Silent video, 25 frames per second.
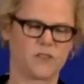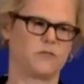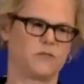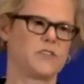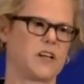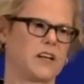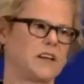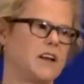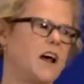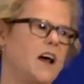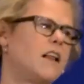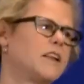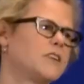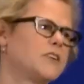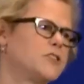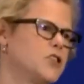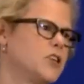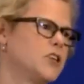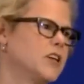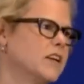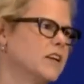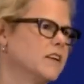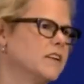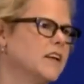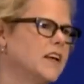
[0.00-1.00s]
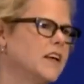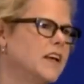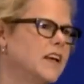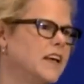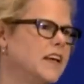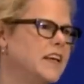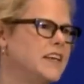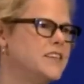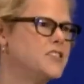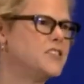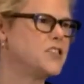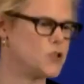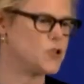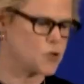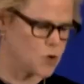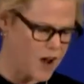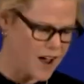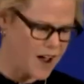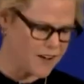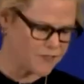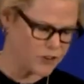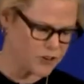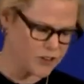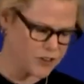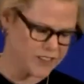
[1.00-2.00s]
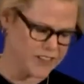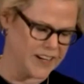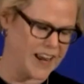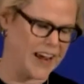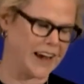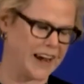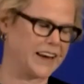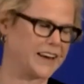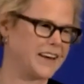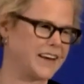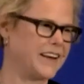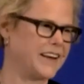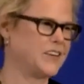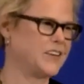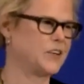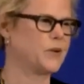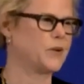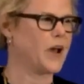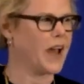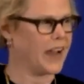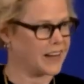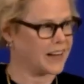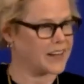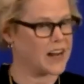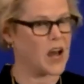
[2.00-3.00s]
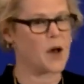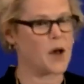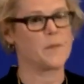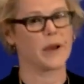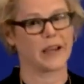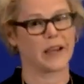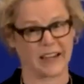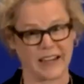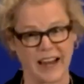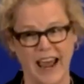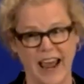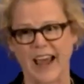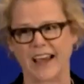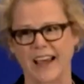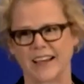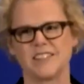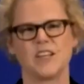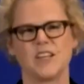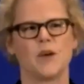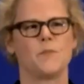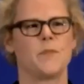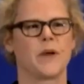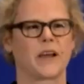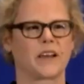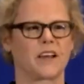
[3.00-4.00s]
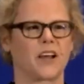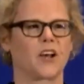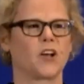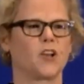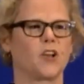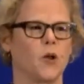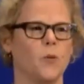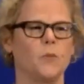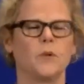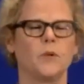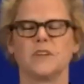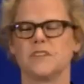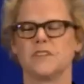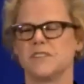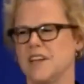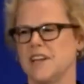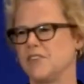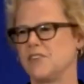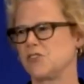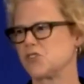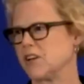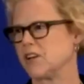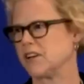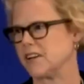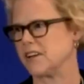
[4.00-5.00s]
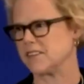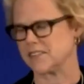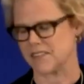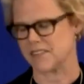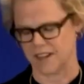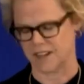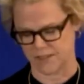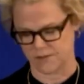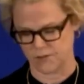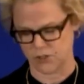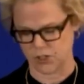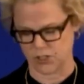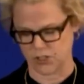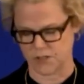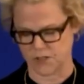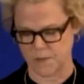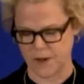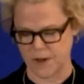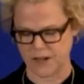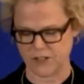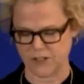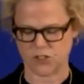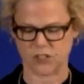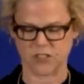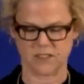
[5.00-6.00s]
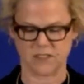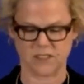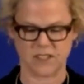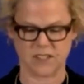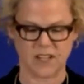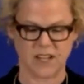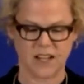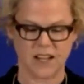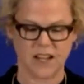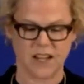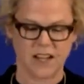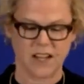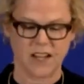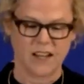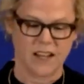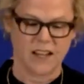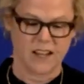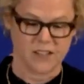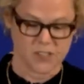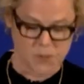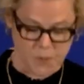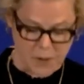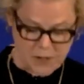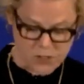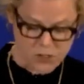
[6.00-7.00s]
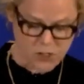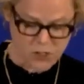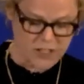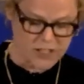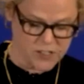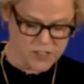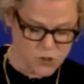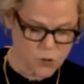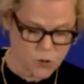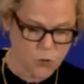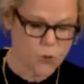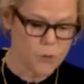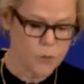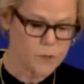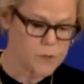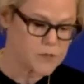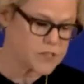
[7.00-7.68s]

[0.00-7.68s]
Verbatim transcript: because of technology and easy travel and you know, economic and academic globalization, as I just mentioned. Especially as